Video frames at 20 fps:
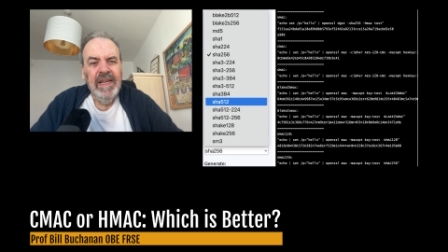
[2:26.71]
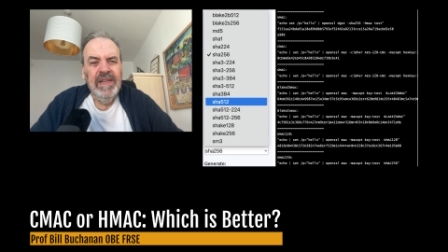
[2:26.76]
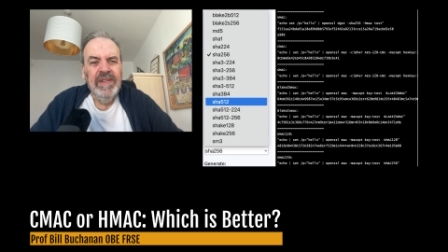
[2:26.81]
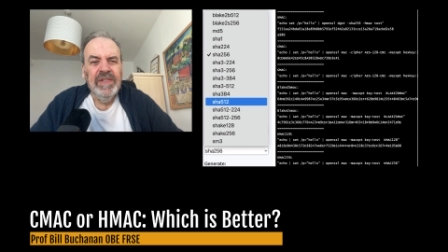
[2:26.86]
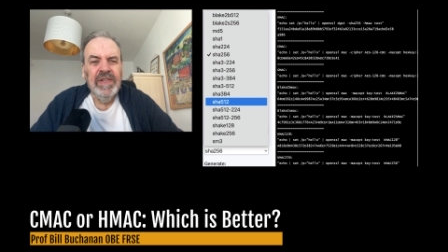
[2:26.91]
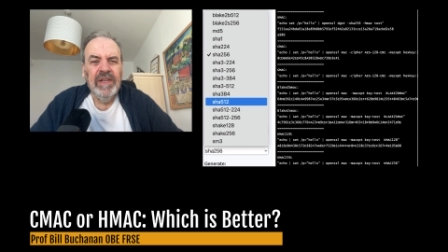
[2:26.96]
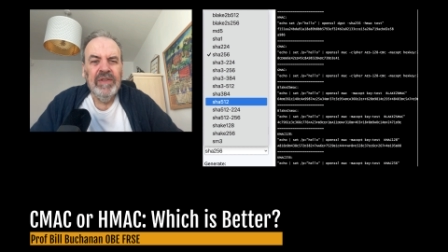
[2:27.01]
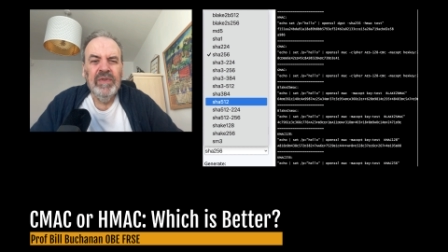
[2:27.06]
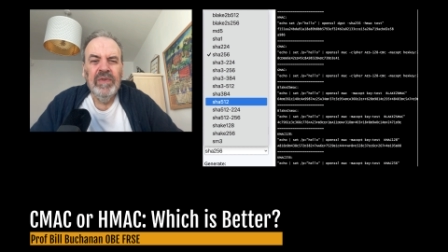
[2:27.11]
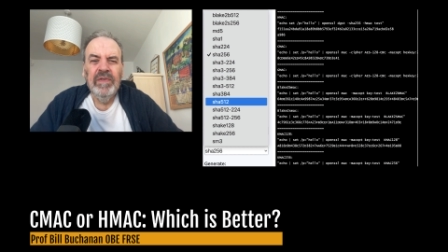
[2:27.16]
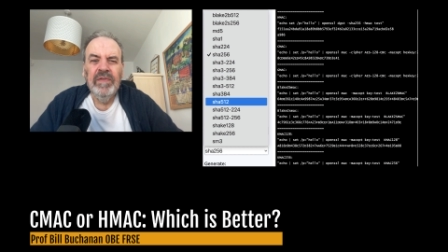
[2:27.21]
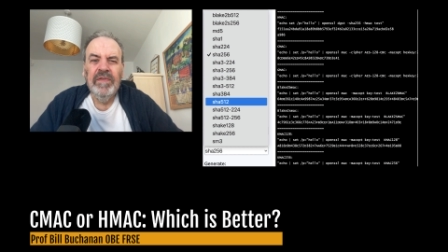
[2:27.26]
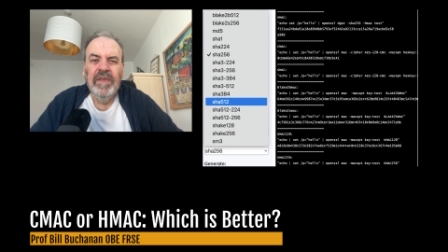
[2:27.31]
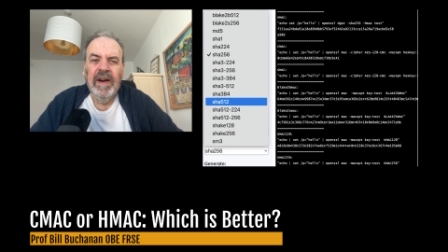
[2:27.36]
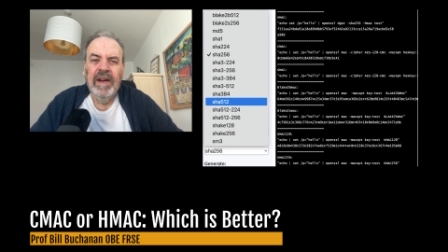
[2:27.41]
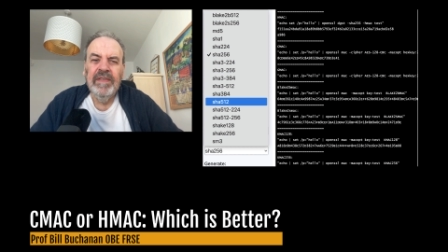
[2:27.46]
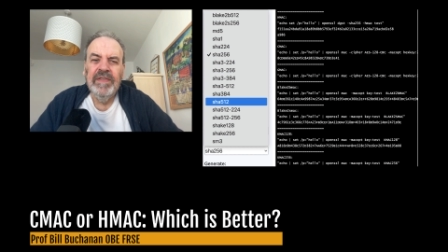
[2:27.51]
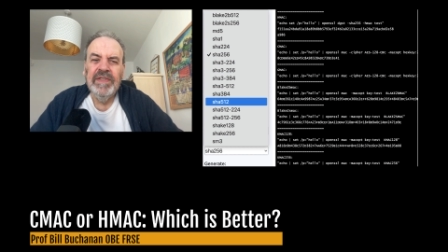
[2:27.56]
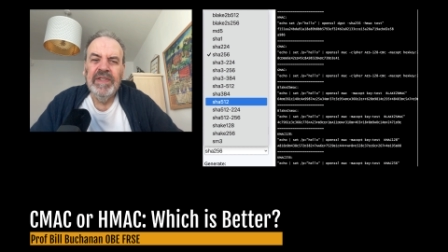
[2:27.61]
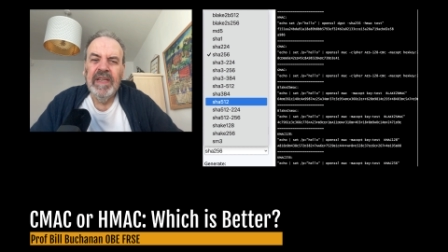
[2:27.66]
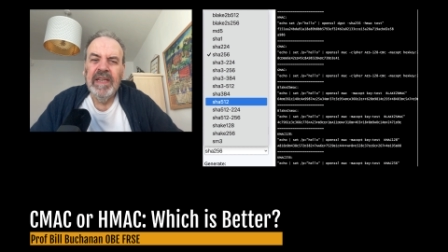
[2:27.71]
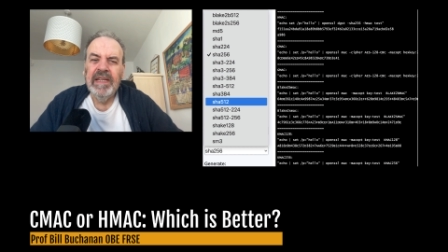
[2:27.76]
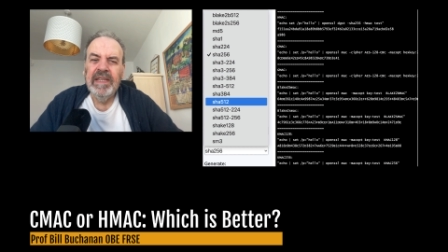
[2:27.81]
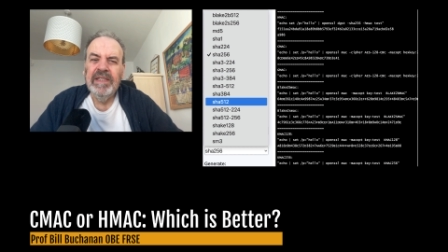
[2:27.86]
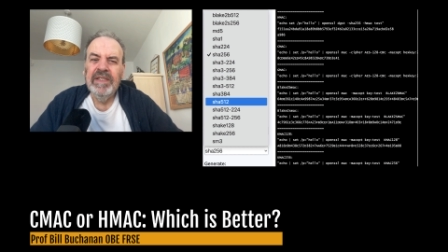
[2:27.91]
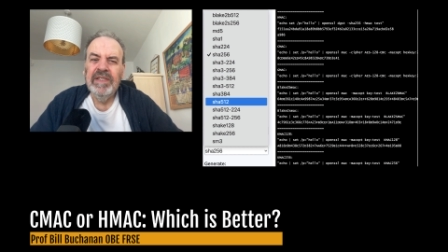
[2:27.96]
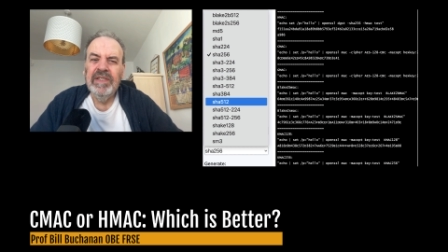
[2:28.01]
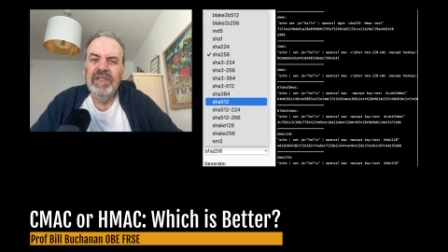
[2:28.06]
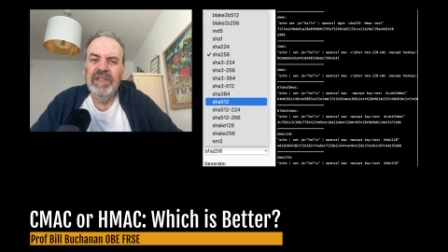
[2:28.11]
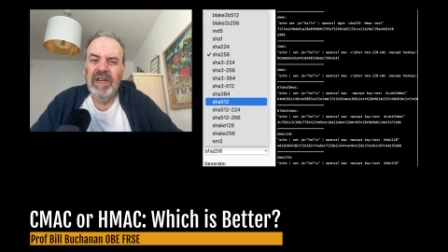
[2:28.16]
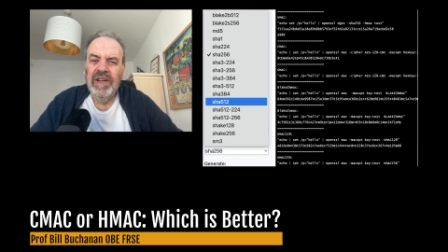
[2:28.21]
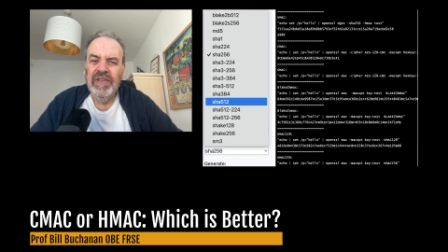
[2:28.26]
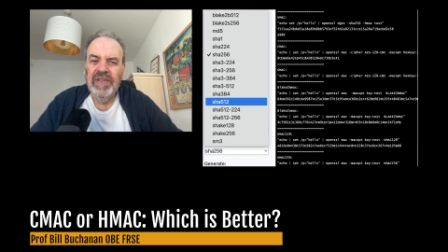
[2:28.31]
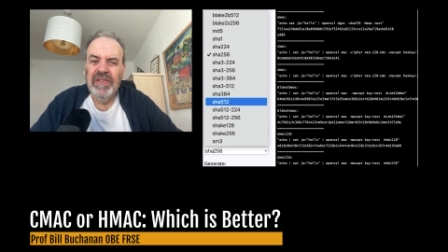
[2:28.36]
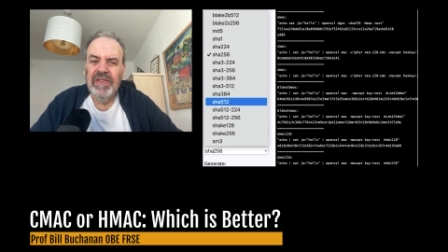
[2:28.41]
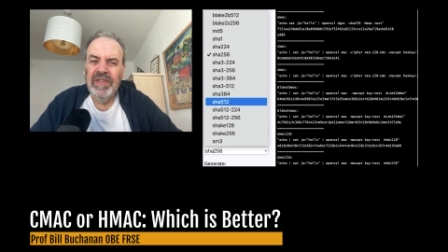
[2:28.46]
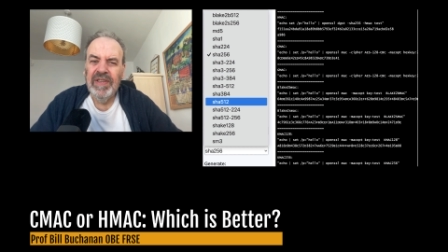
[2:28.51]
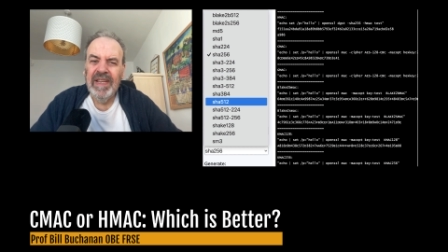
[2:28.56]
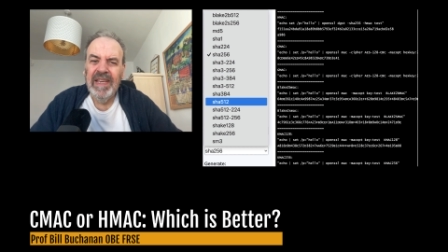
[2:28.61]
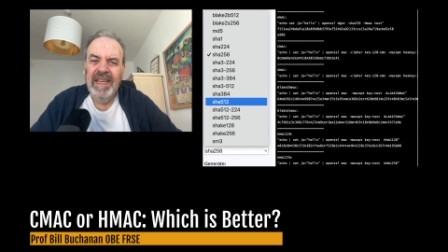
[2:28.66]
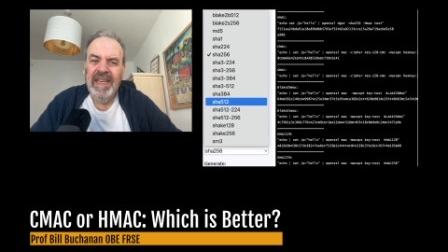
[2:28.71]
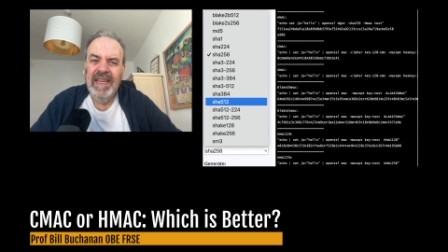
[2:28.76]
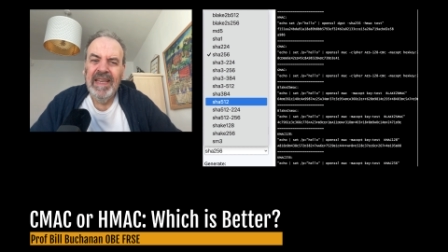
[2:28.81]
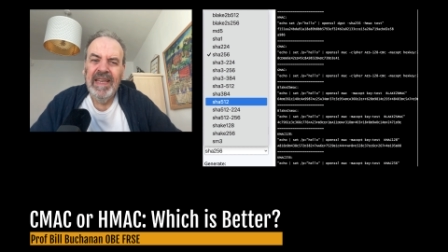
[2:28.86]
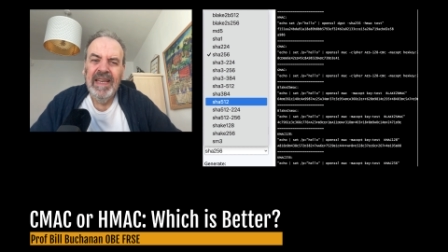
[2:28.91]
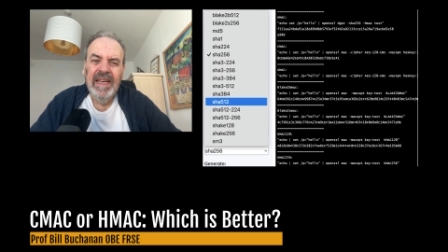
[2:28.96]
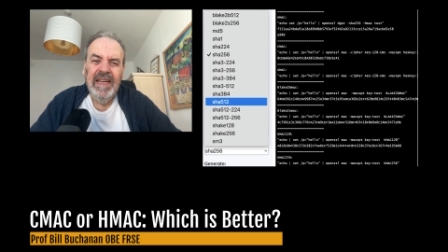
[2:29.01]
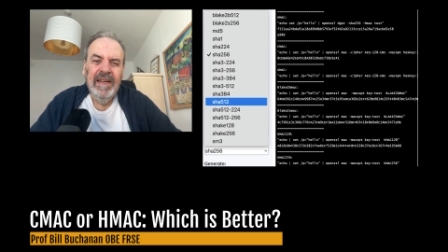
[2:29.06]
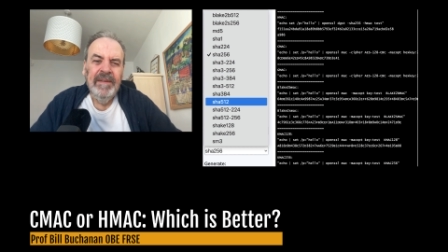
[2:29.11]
SHA-256, SHA-3,